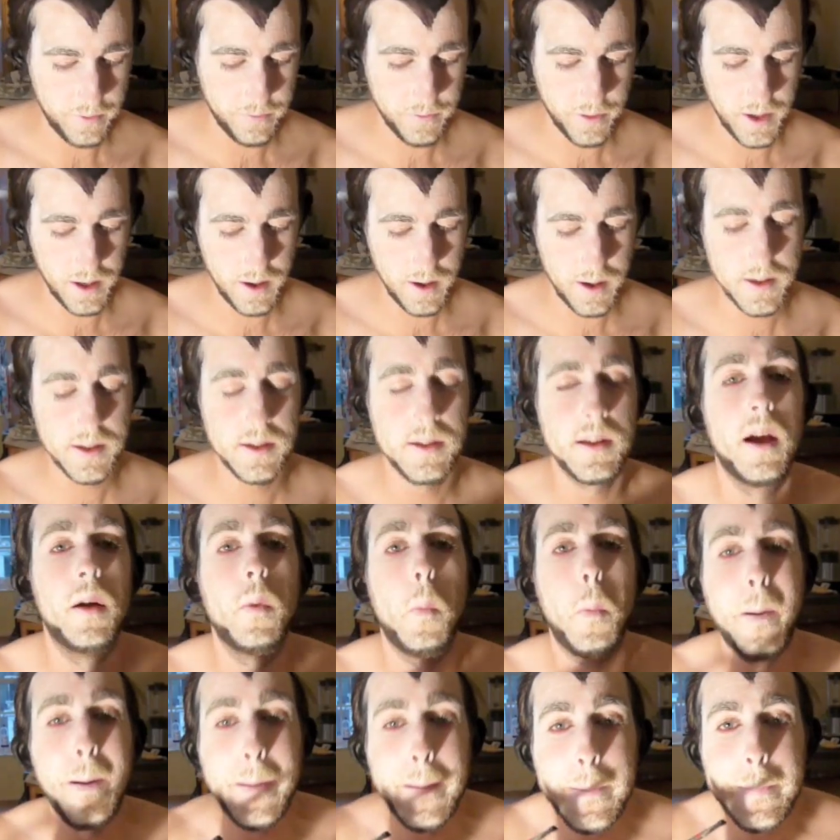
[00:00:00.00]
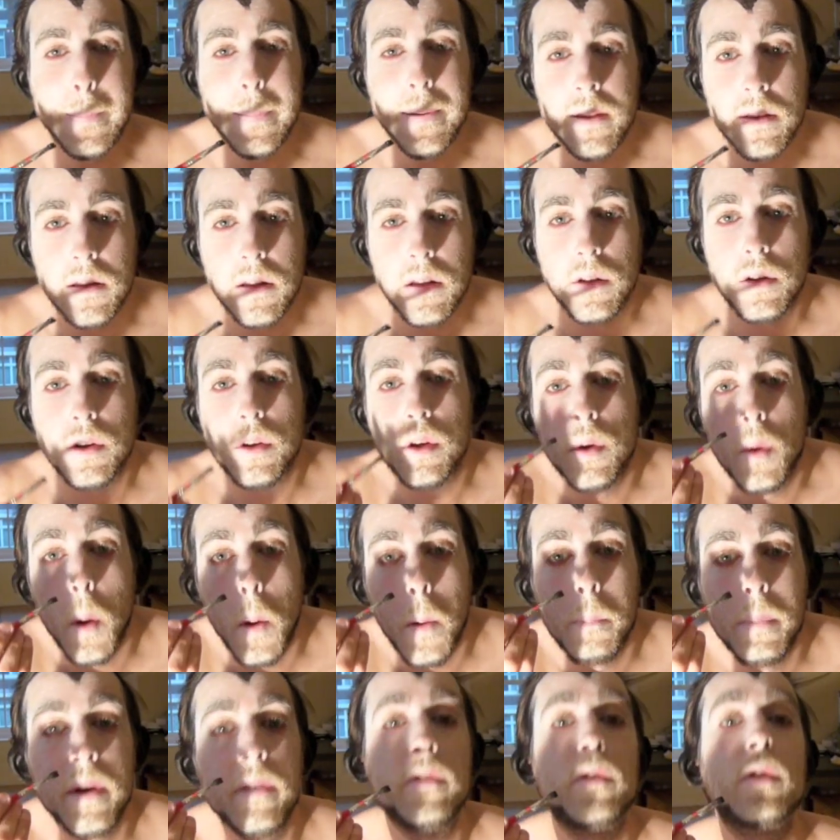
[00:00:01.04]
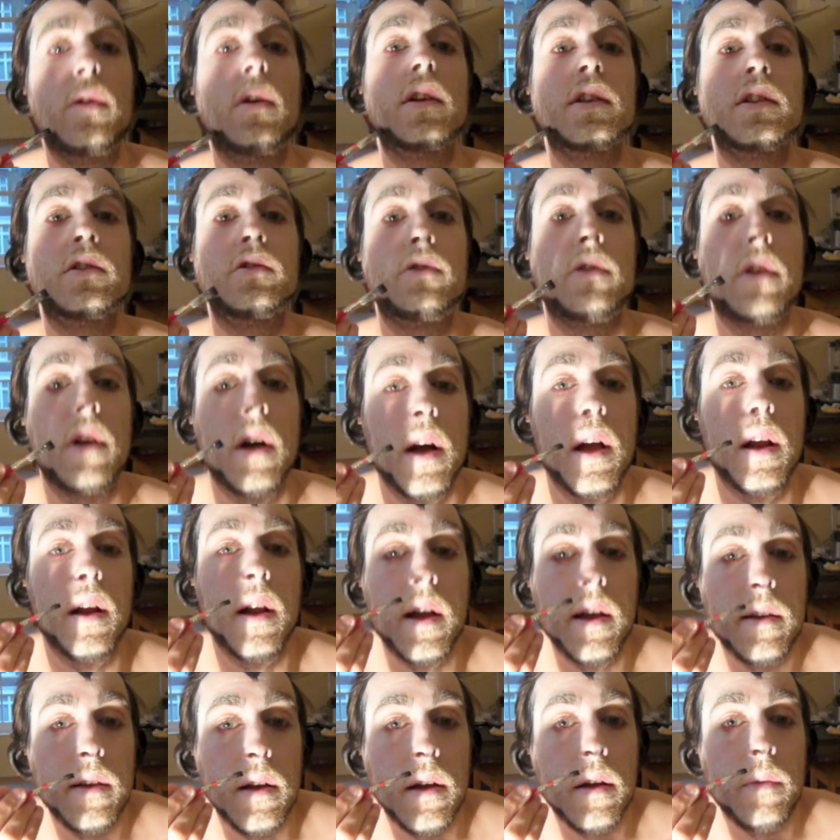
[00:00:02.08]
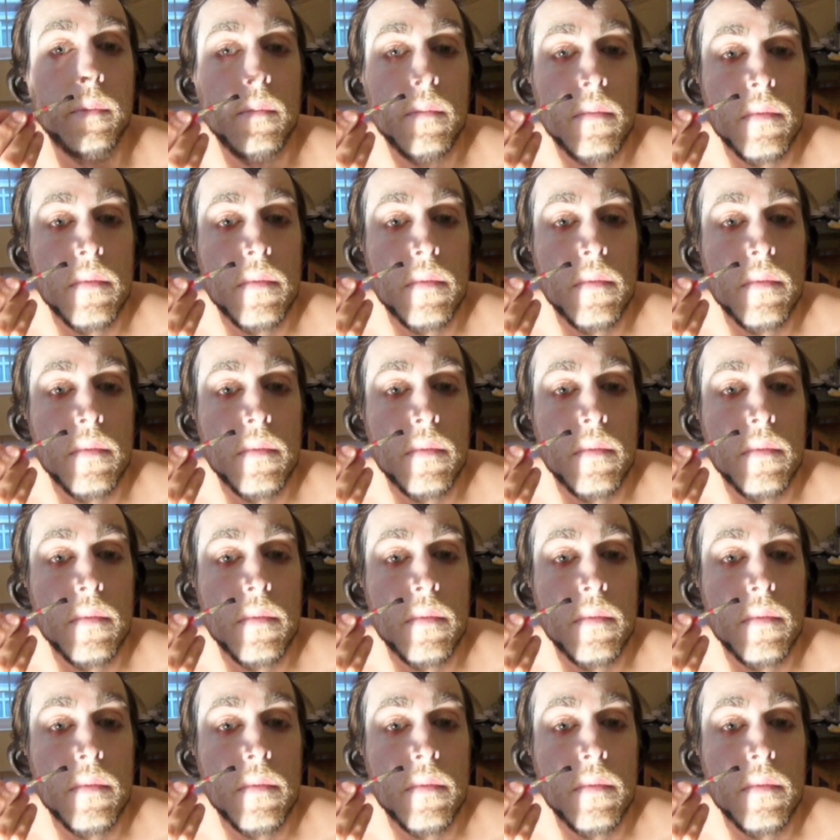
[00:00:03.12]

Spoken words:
For the last step, we're going to just do a bit of nostril highlighting.